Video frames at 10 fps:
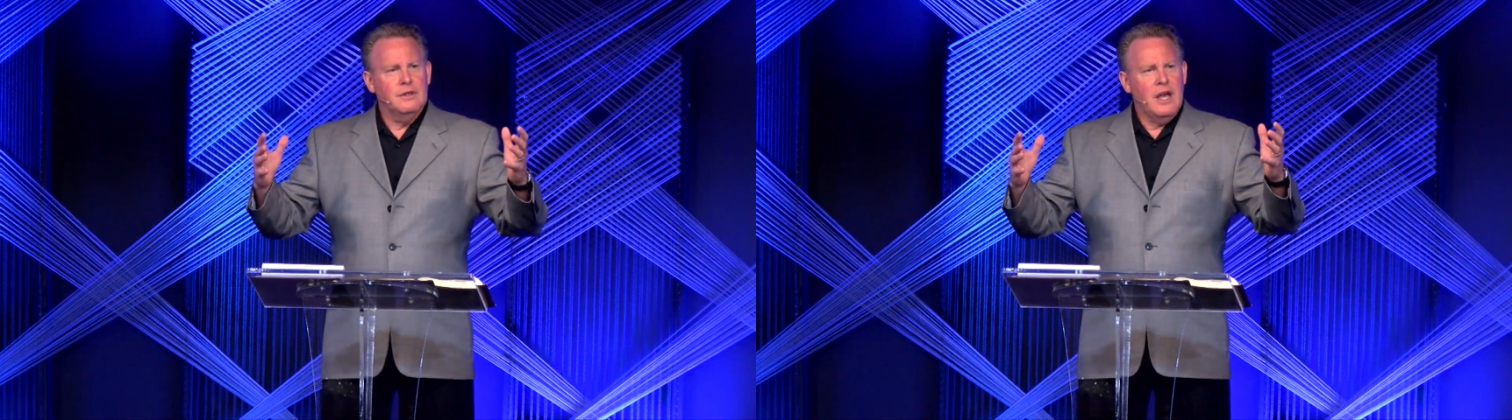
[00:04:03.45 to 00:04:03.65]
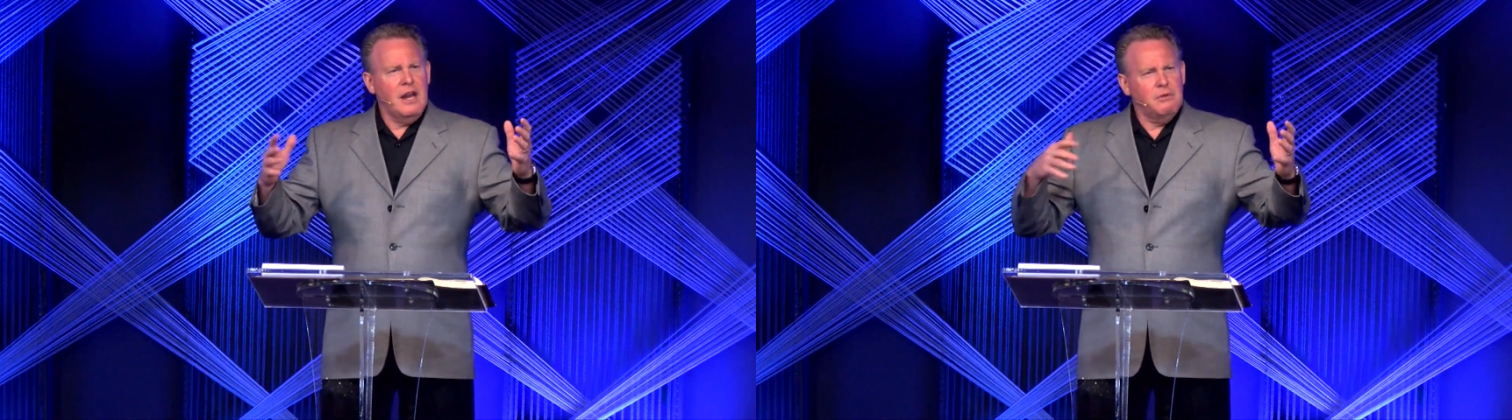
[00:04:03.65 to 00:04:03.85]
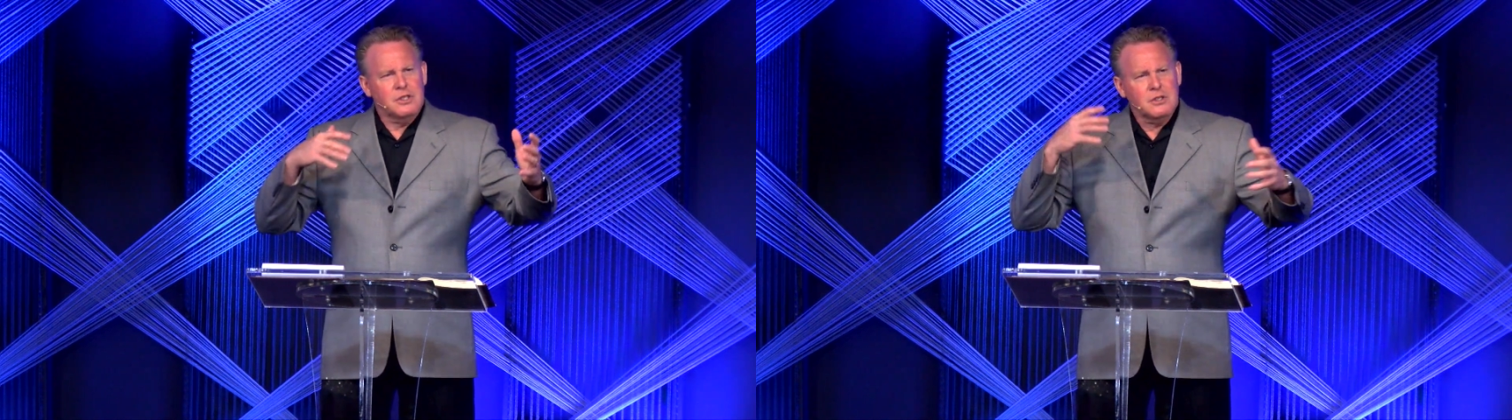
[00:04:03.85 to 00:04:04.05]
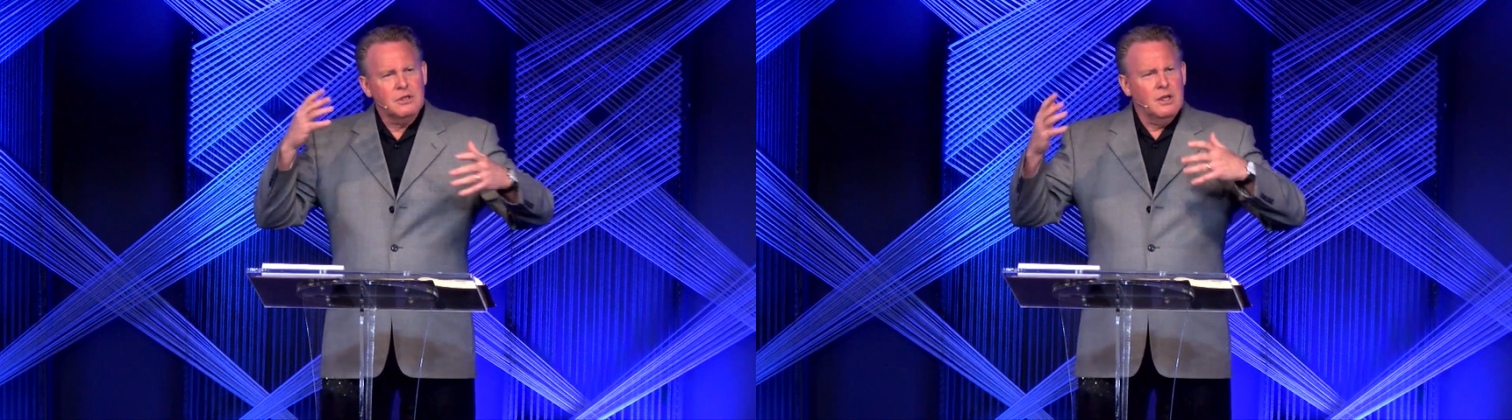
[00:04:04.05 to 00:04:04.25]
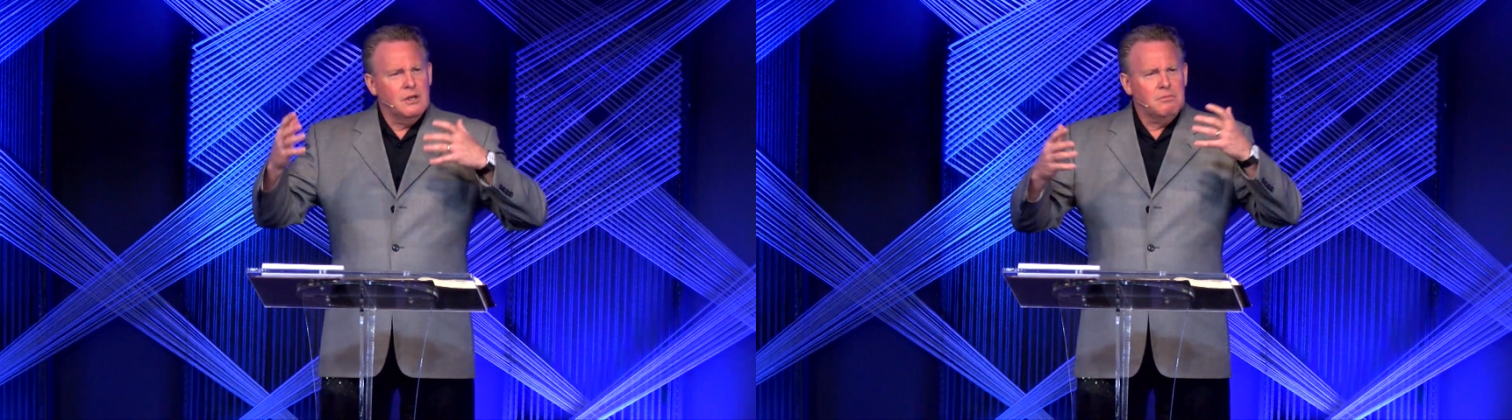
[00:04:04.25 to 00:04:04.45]
And it was
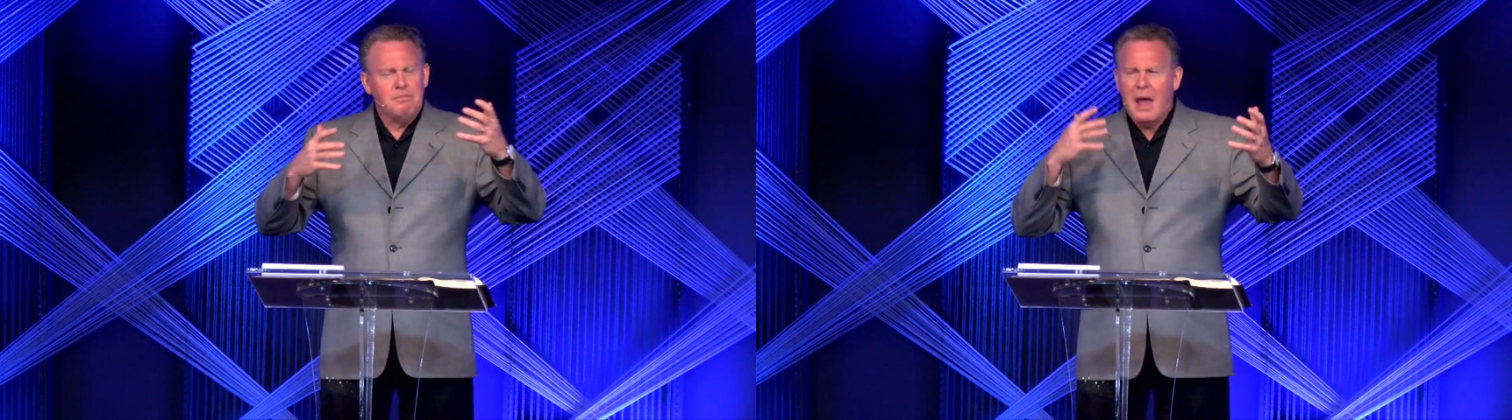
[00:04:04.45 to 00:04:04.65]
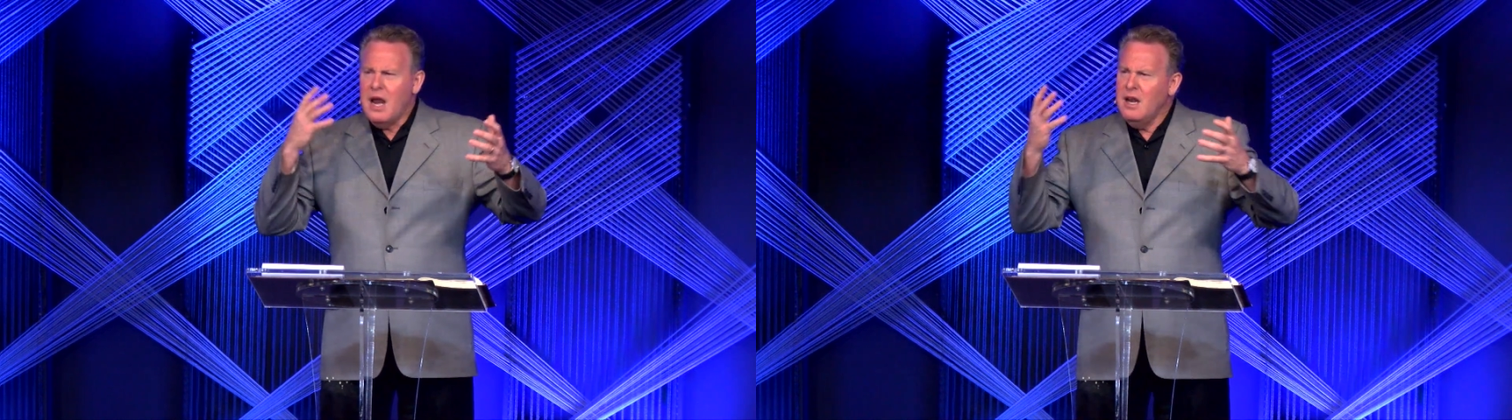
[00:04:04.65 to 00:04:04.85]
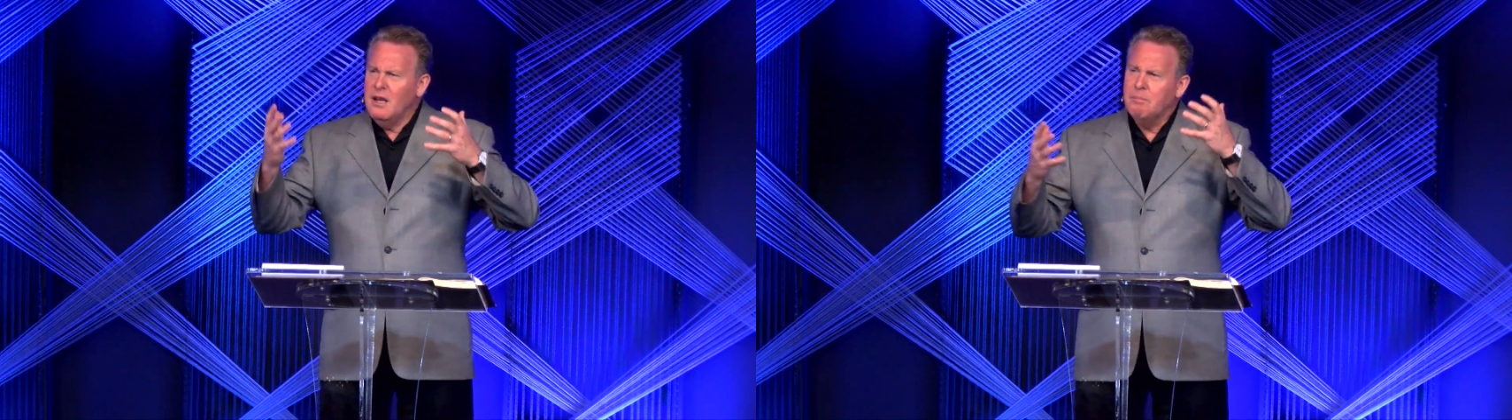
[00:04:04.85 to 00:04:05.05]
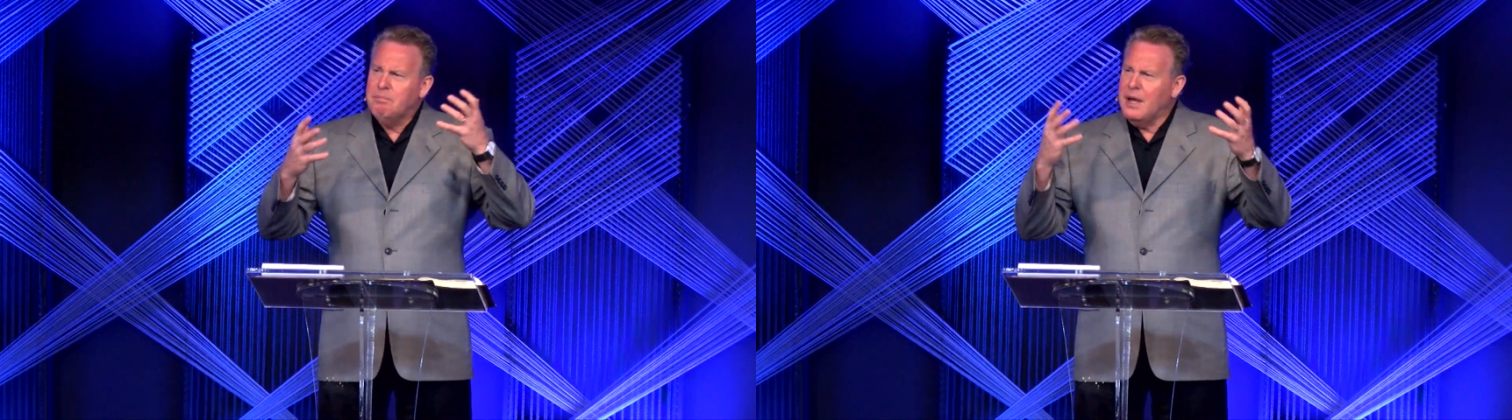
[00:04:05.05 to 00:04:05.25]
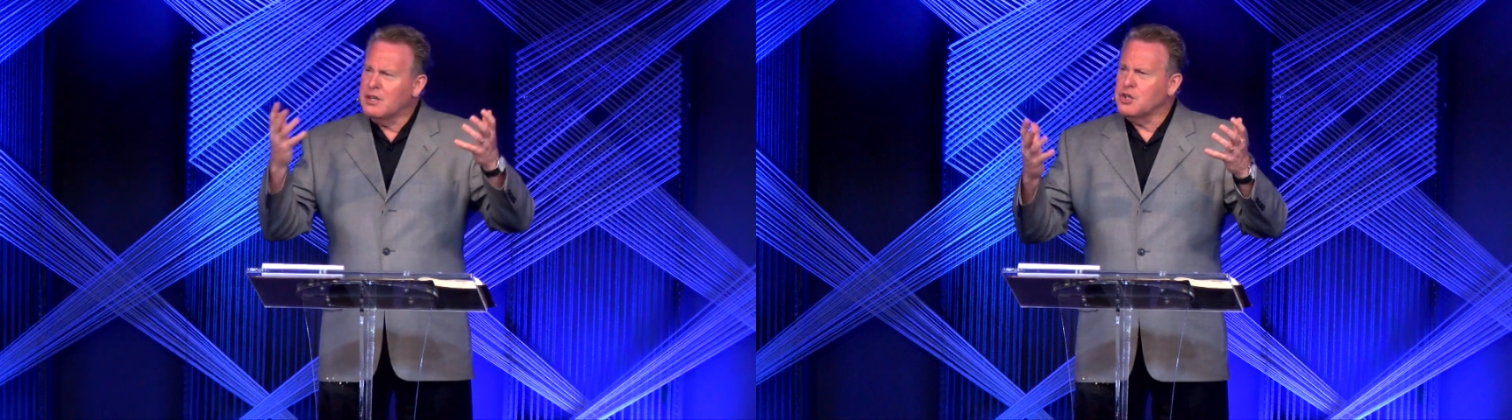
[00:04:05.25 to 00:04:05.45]
painting a
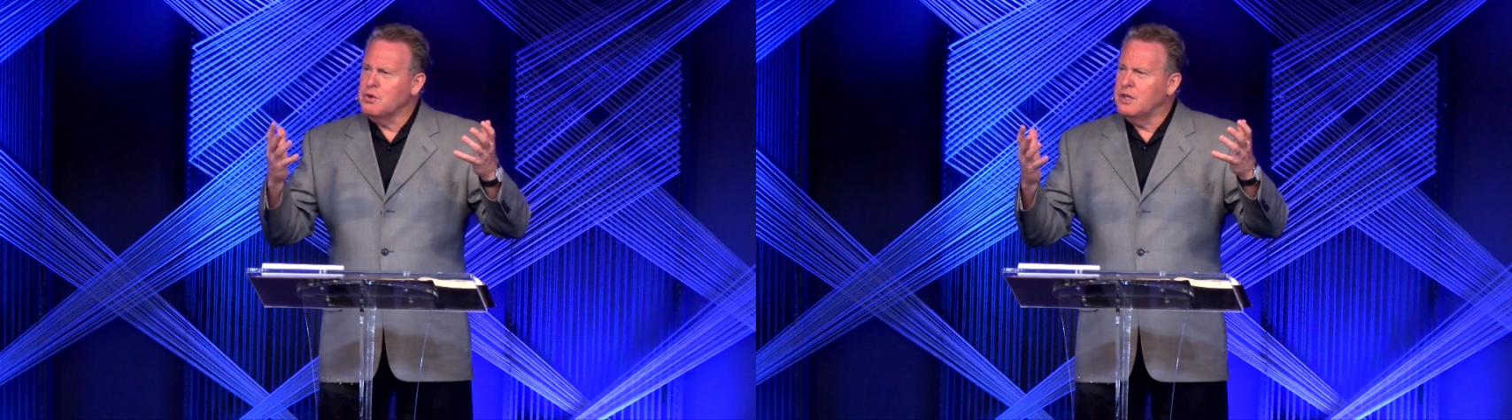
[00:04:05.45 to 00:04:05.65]
picture in